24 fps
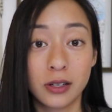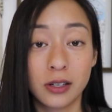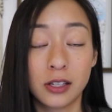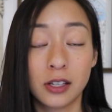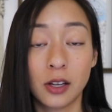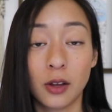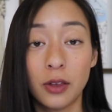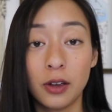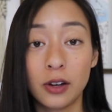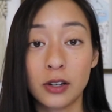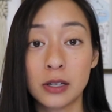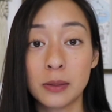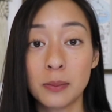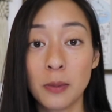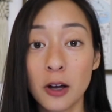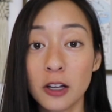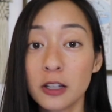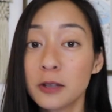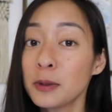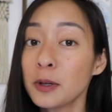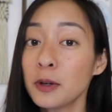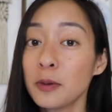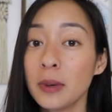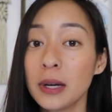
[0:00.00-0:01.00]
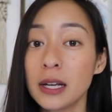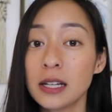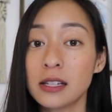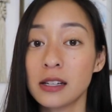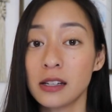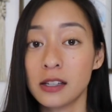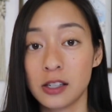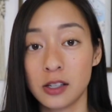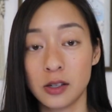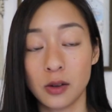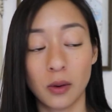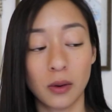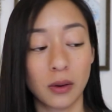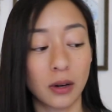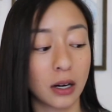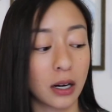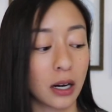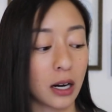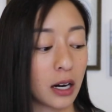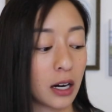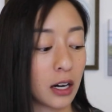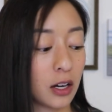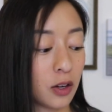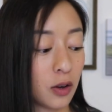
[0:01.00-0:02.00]
So there's multiple ways to
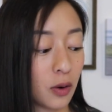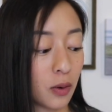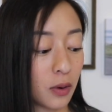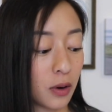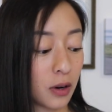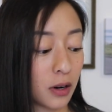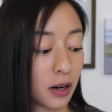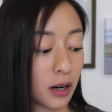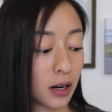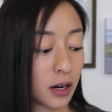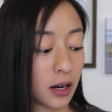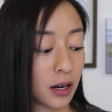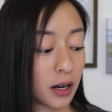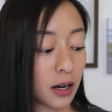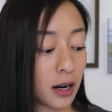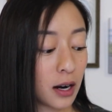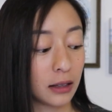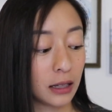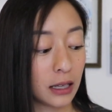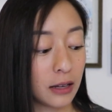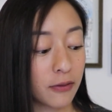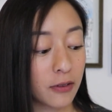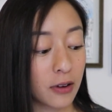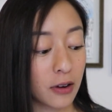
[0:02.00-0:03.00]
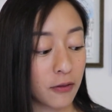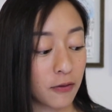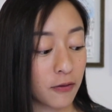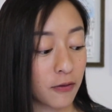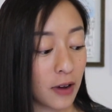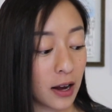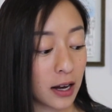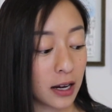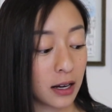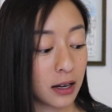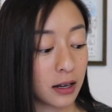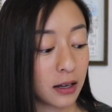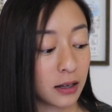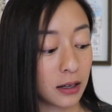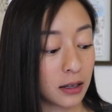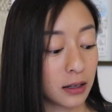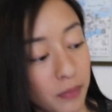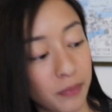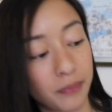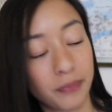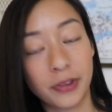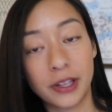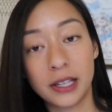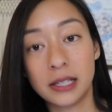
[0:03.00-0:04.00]
store your leaf
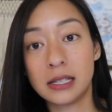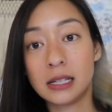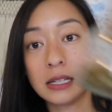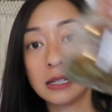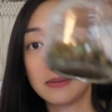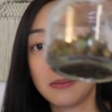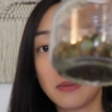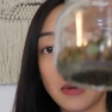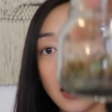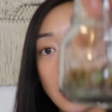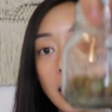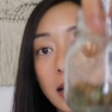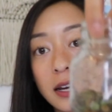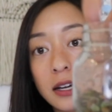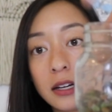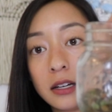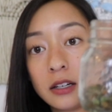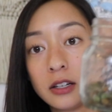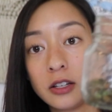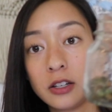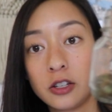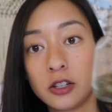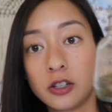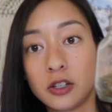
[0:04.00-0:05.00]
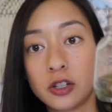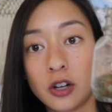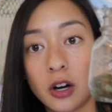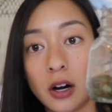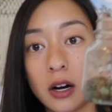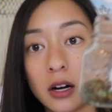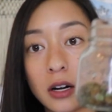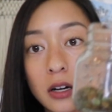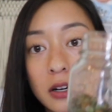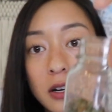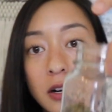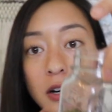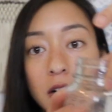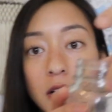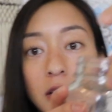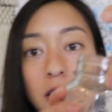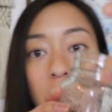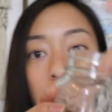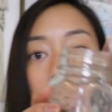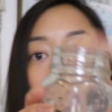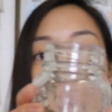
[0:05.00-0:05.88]
confetti. This is my jar currently